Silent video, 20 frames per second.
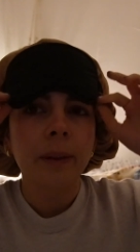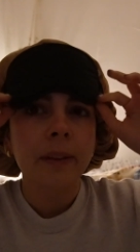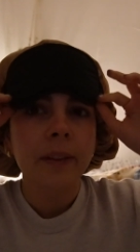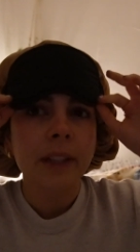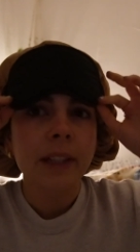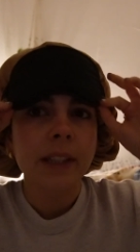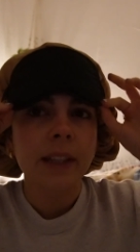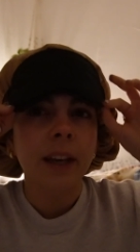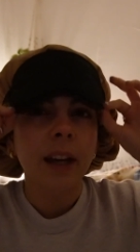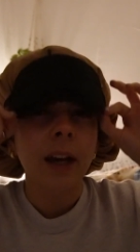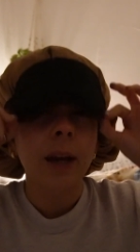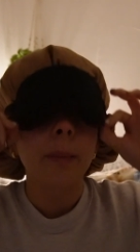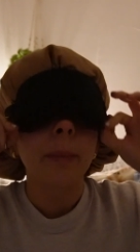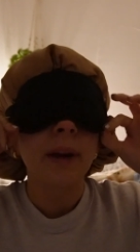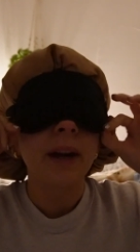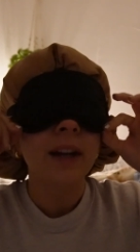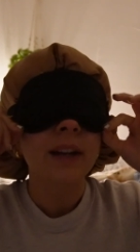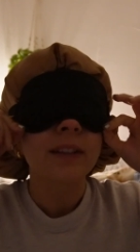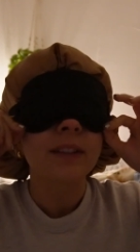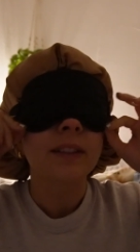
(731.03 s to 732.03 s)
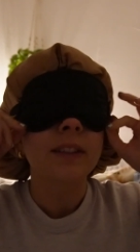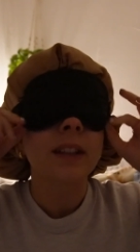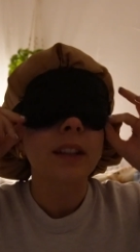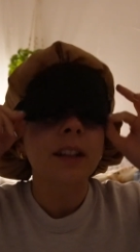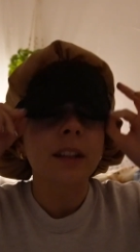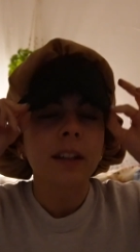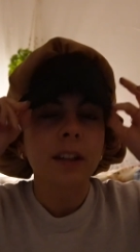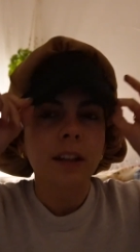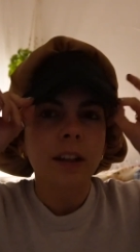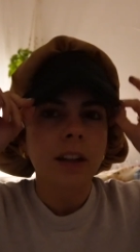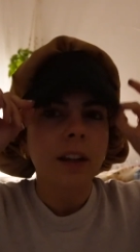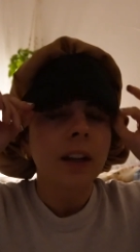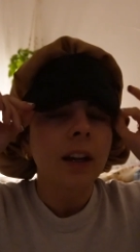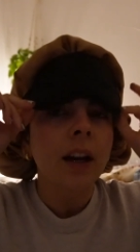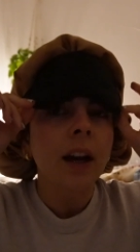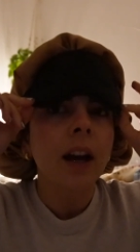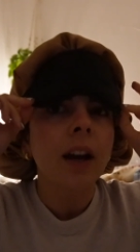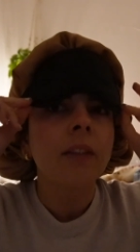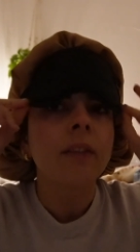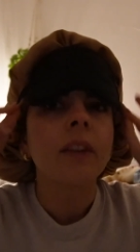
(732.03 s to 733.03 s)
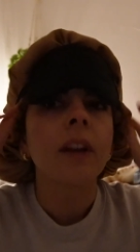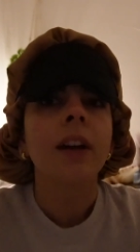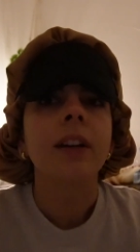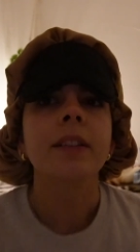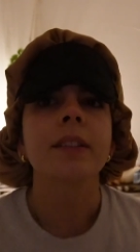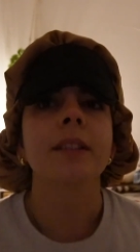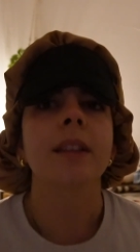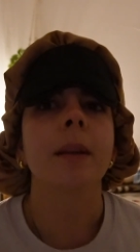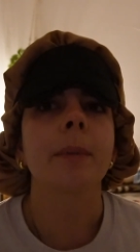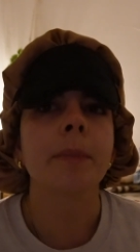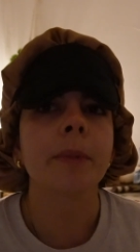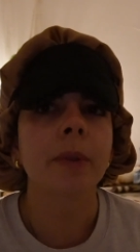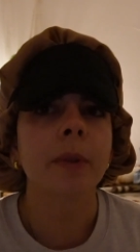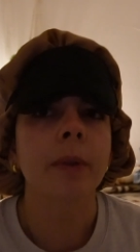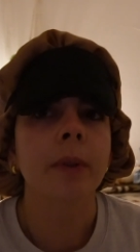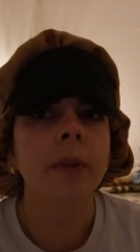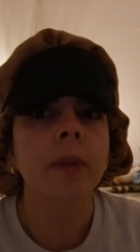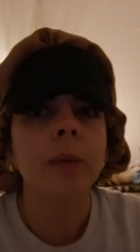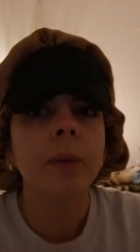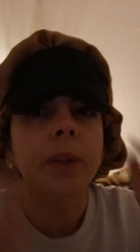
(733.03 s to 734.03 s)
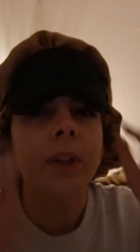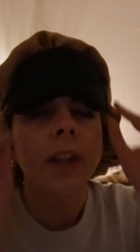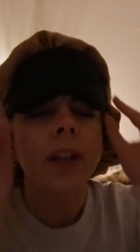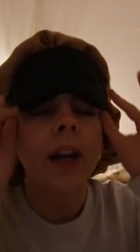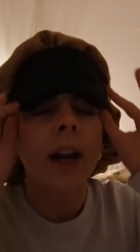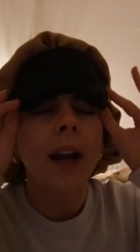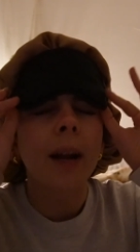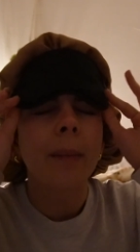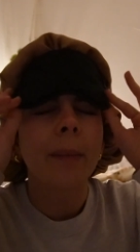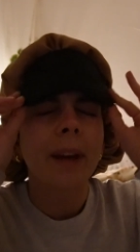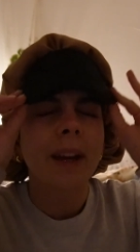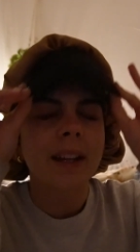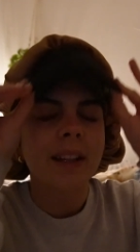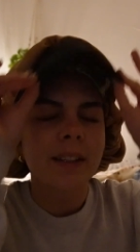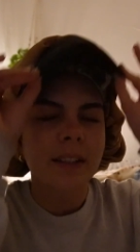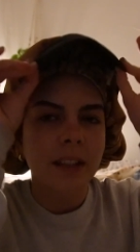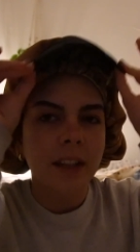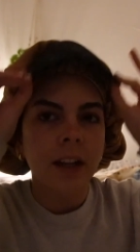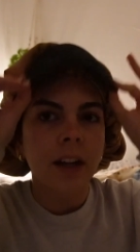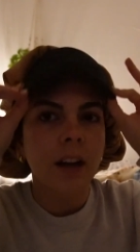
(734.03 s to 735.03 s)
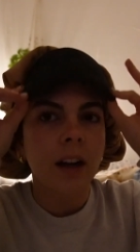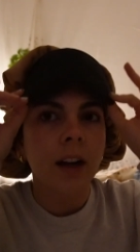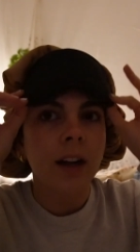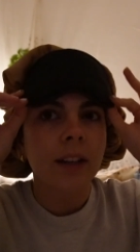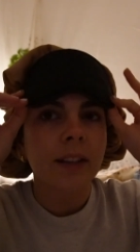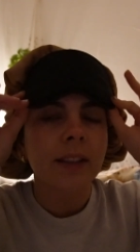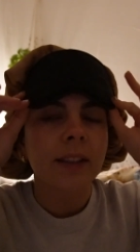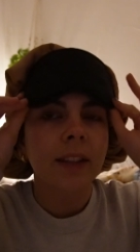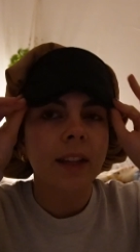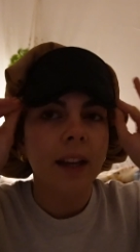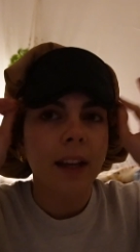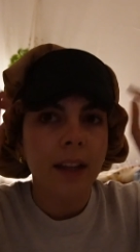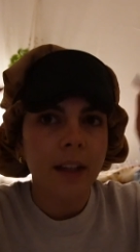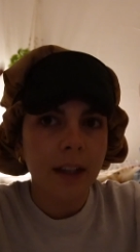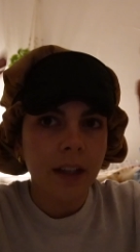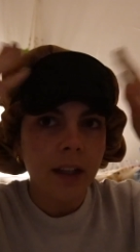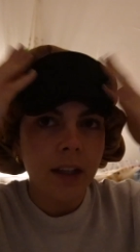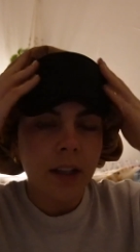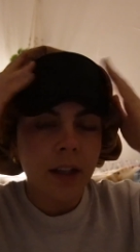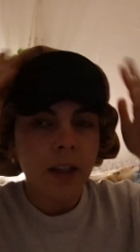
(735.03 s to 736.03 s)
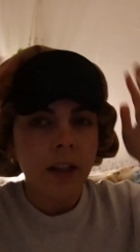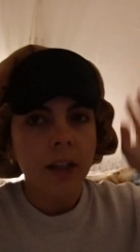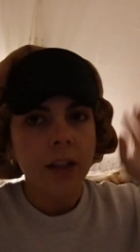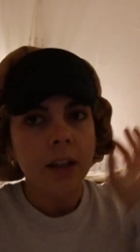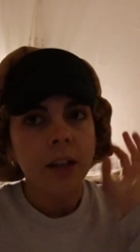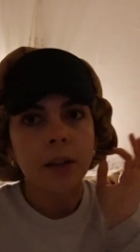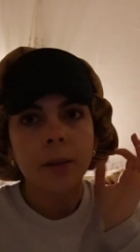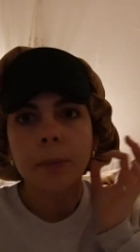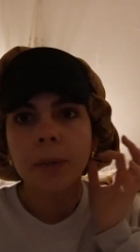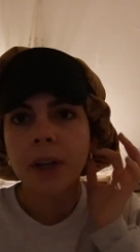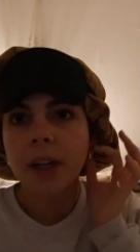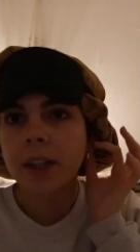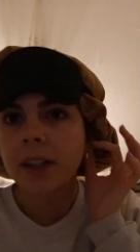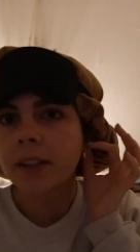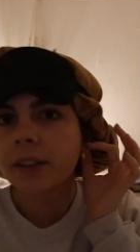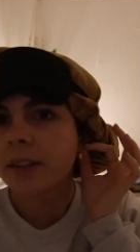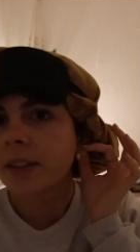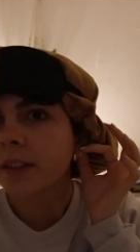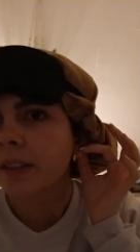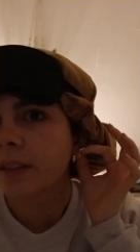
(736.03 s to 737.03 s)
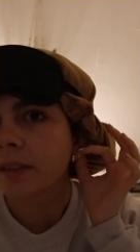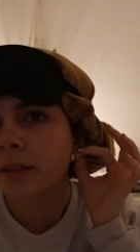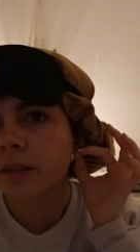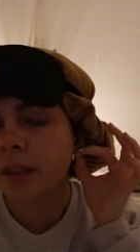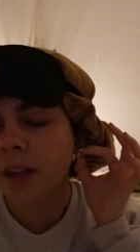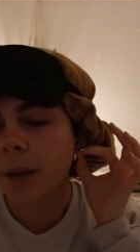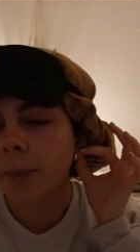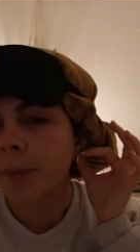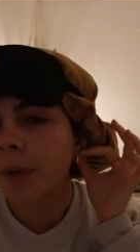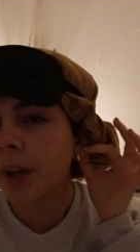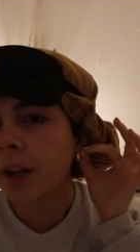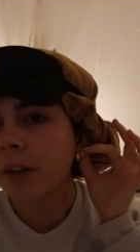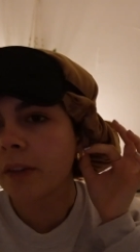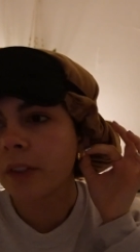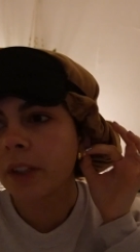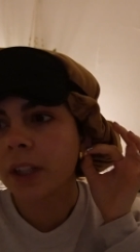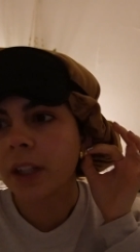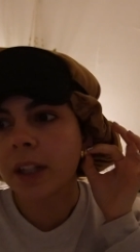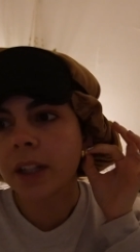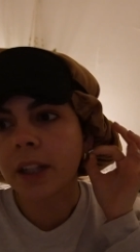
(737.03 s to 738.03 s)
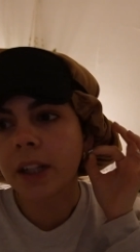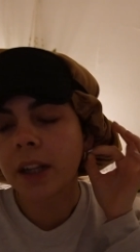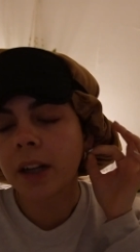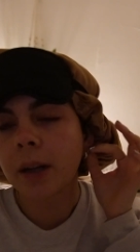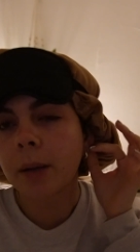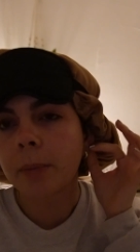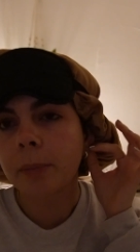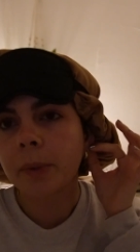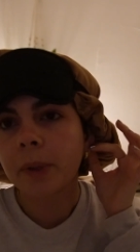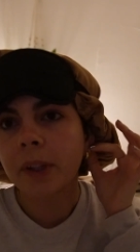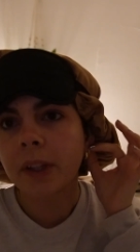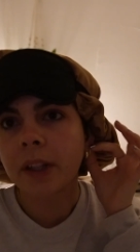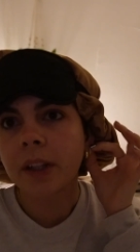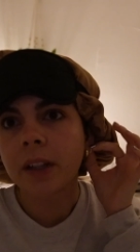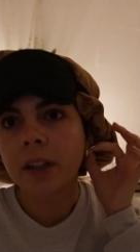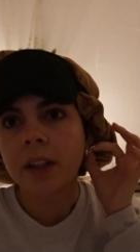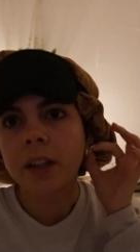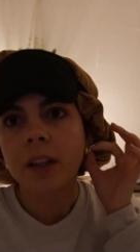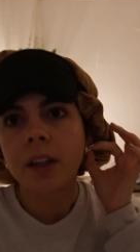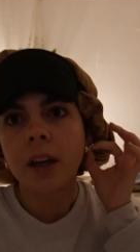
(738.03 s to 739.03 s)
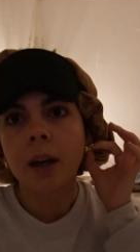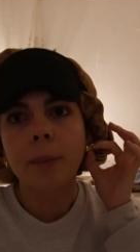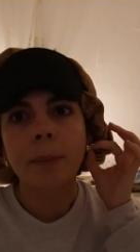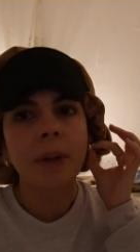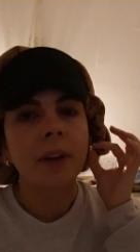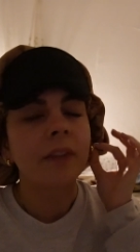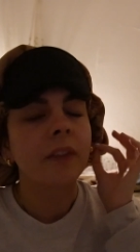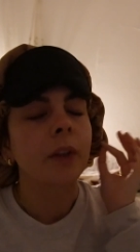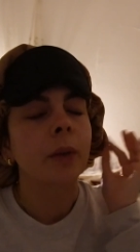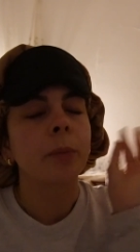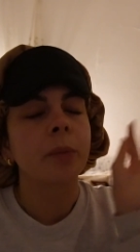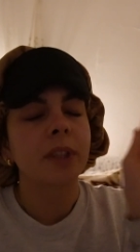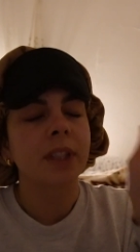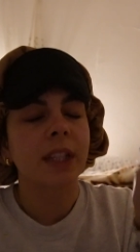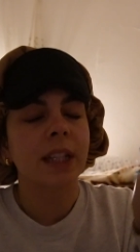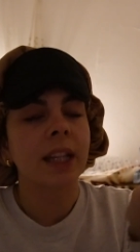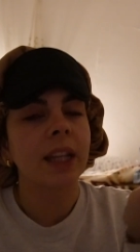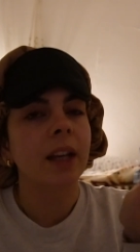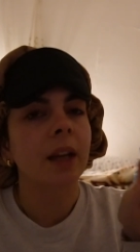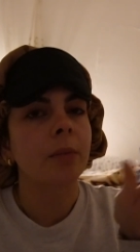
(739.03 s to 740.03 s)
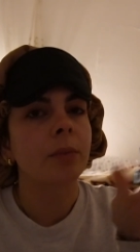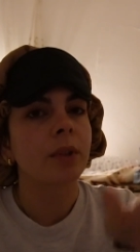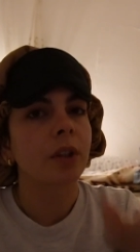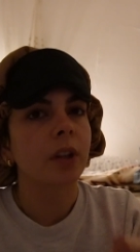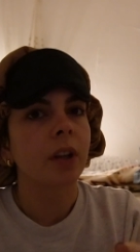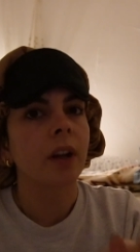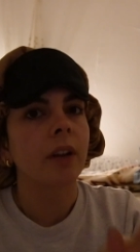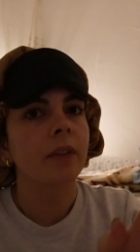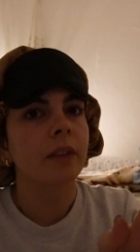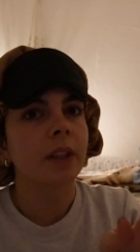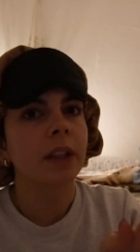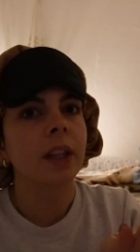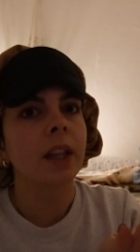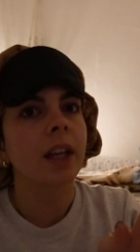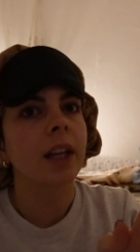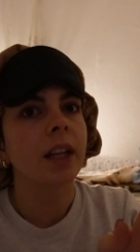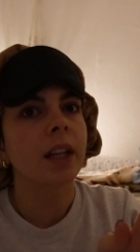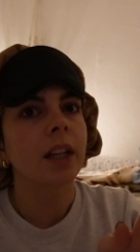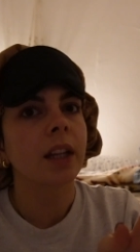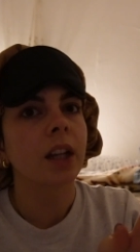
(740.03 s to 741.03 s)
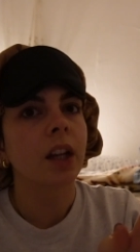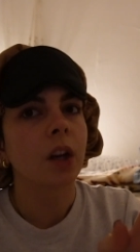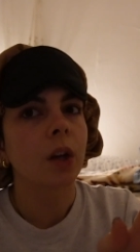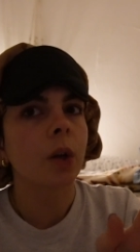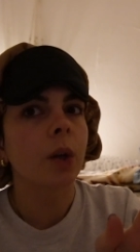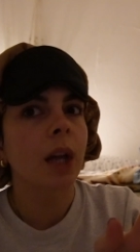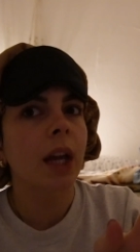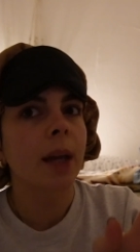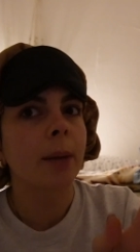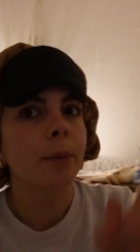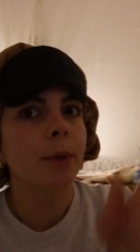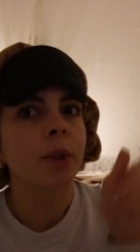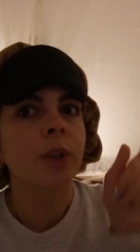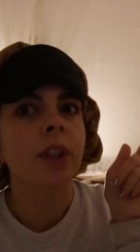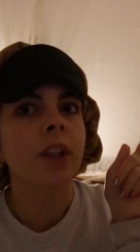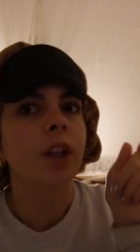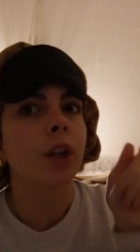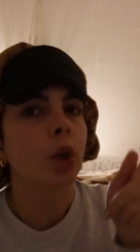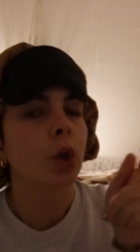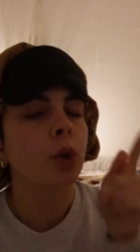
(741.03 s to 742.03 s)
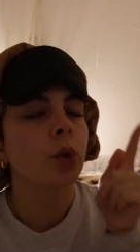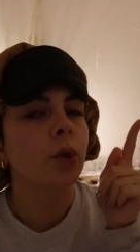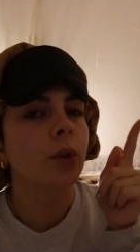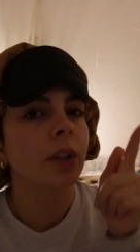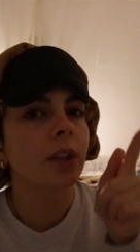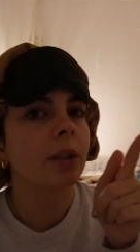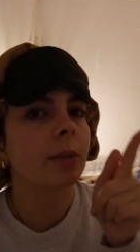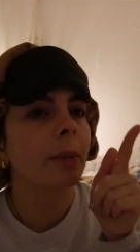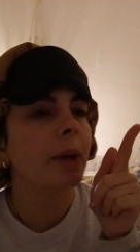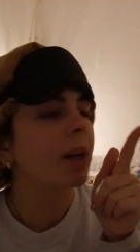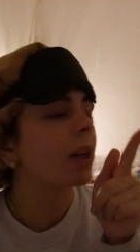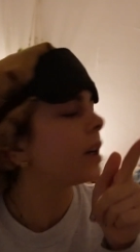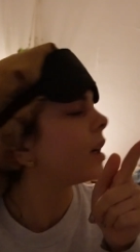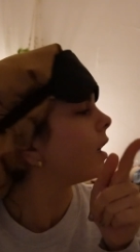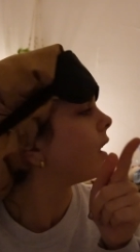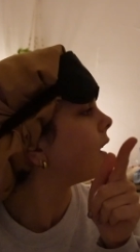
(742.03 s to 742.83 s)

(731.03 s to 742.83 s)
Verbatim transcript: This eye mask. I've not slept in that eye mask in a hot sec, but I'm not even gonna get up. I'm not even gonna pretend like I'm turning off the light. Okay, I'm just gonna go straight to bed.